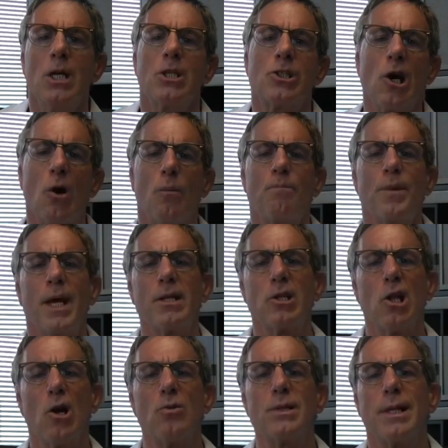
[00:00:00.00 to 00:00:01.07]
So, in
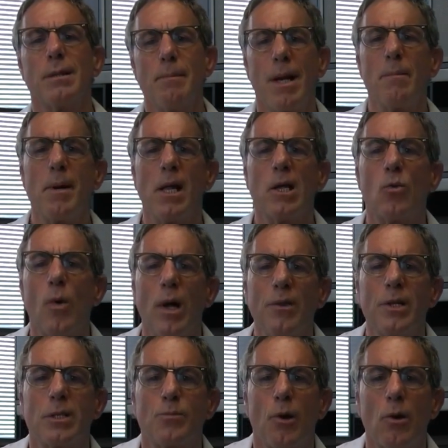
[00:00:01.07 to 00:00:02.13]
closing, the Metabolic
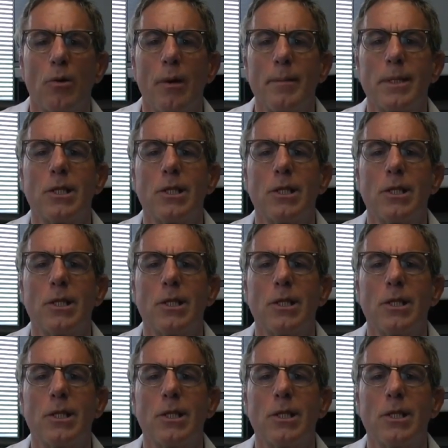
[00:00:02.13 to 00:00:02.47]
Wellness Program